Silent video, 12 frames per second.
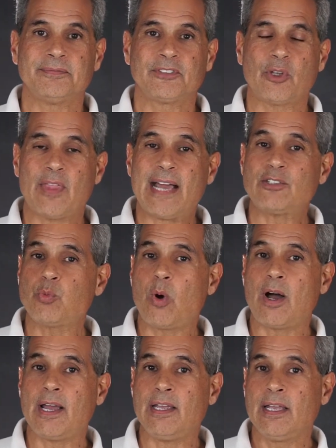So that's
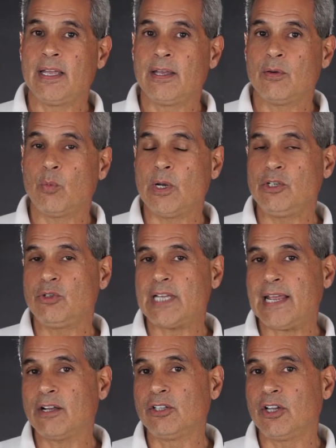why when you
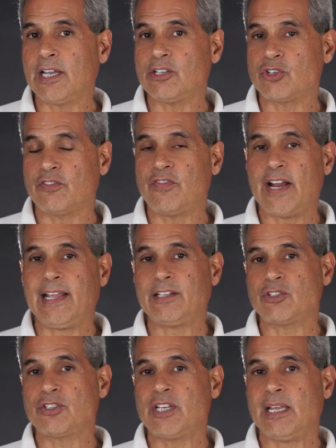take a look at your
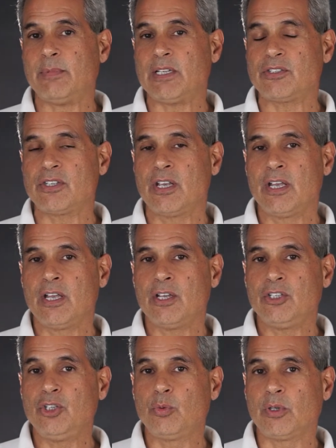financial statements,
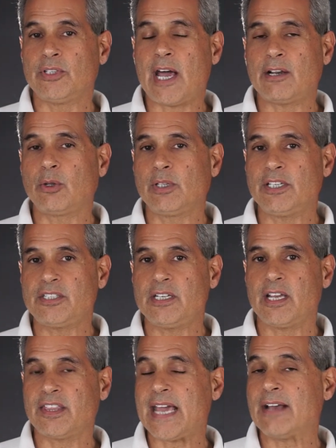you will not only
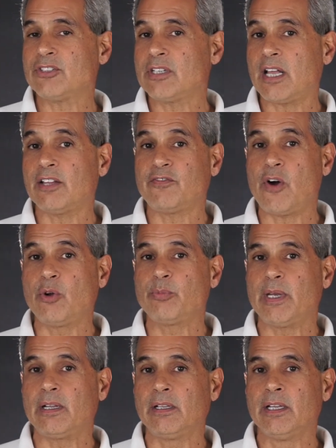see a $1,000 phone
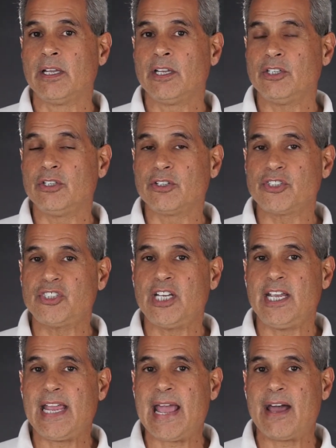bill, you'll
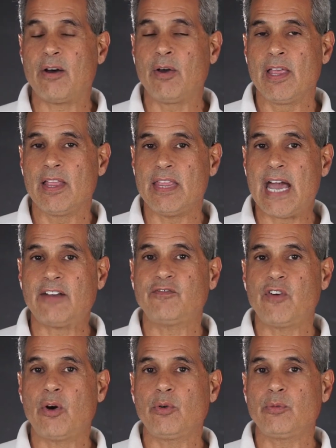see how that
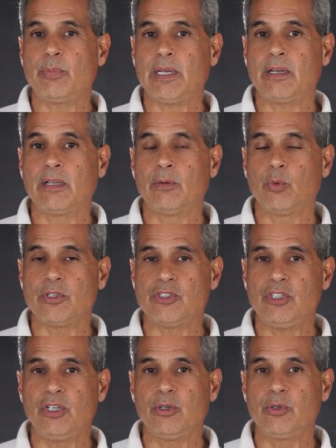phone bill
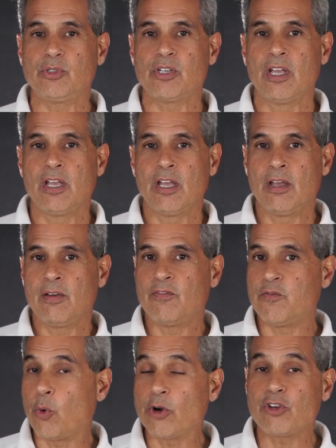was used
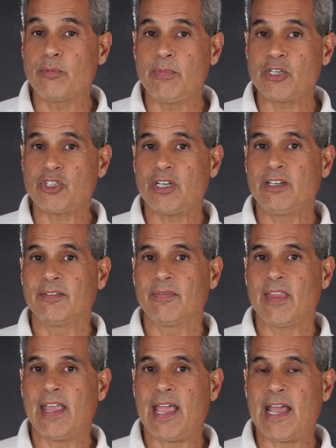for your mission
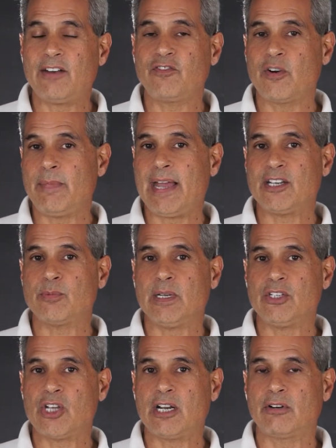and for
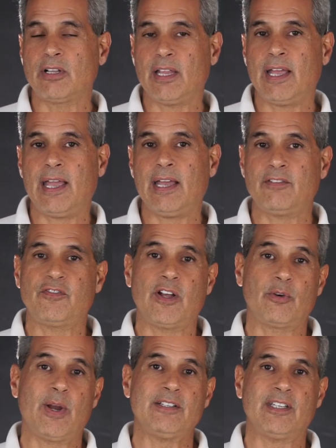management in general and
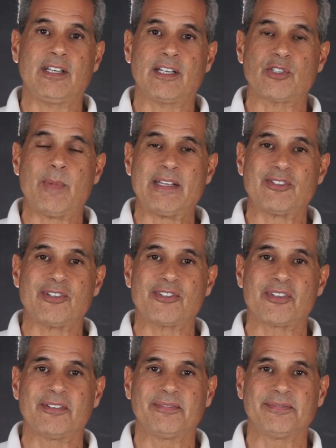fundraising expenses.